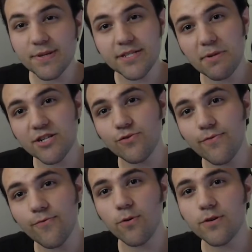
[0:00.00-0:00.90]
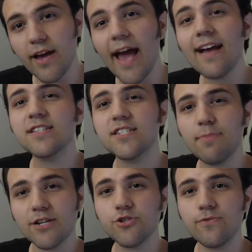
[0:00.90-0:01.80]
of
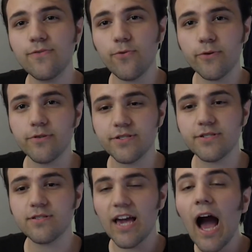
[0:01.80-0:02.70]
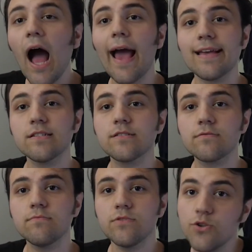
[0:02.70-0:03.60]
ex-special force
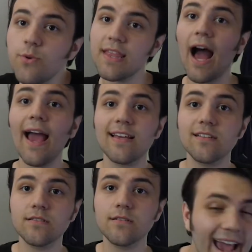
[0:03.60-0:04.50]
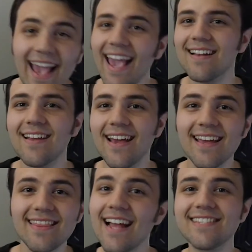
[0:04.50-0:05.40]
guys doing the heist? And
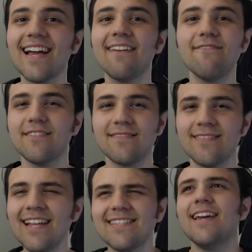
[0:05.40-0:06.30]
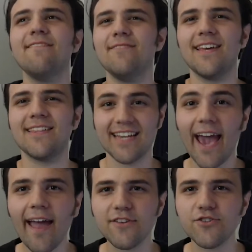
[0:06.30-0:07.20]
that's not even like the
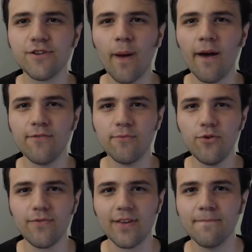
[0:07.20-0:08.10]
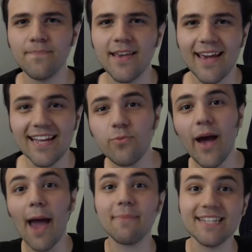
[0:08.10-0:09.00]
catch of the movie. It's what
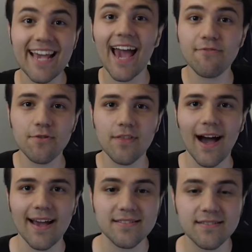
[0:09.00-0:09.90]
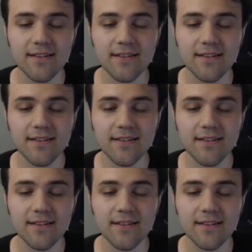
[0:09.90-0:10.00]
happens after the heist.